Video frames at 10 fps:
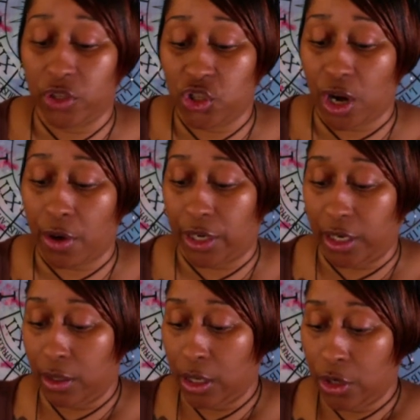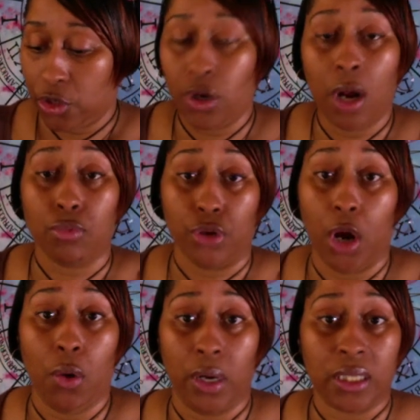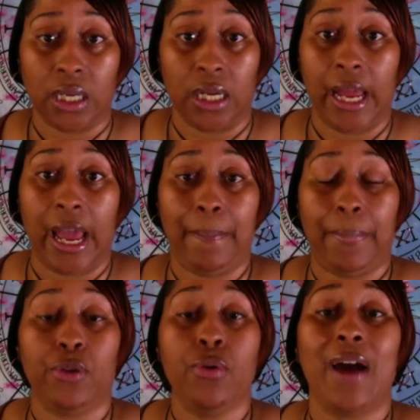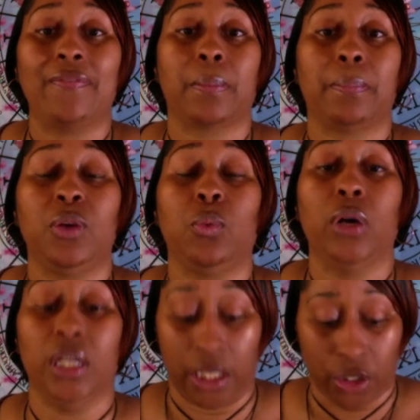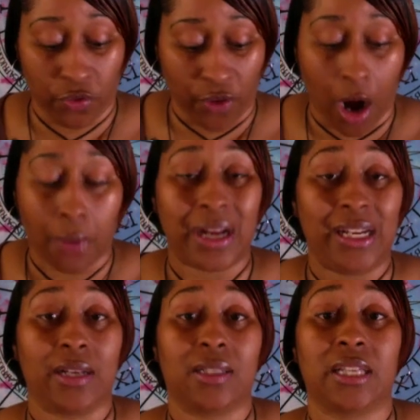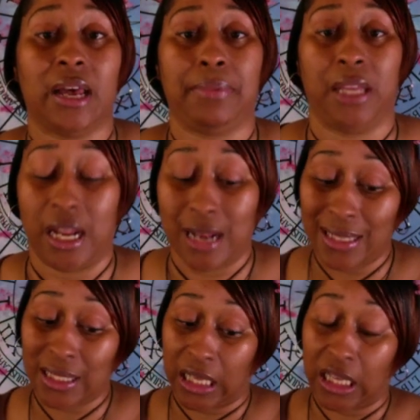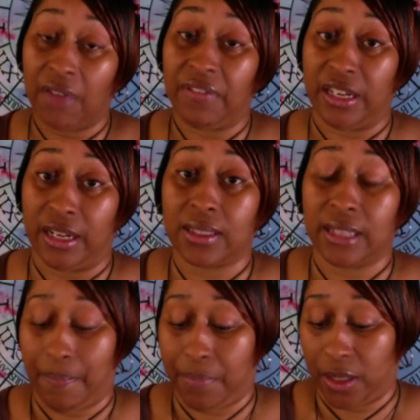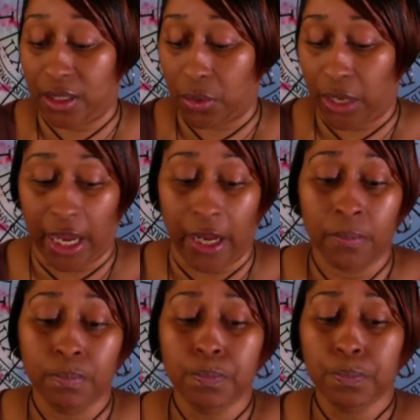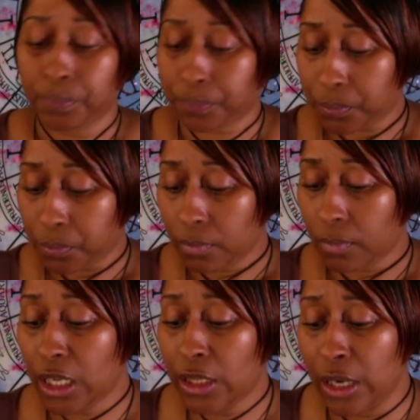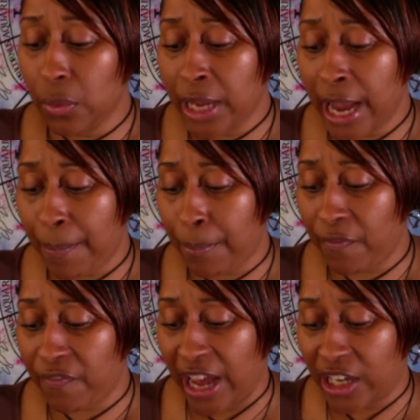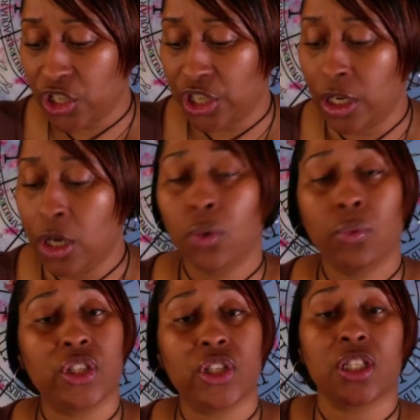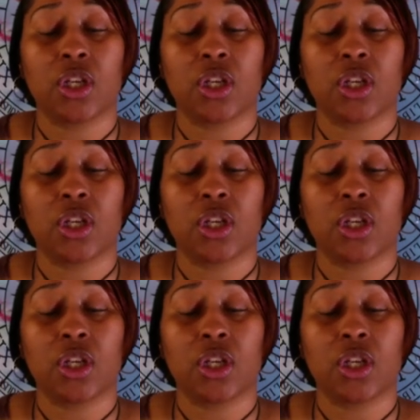the journey. You don't know what's going to happen. You have to be willing. You've already accepted, and that's a loving acceptance, okay? And then we have perfection, which is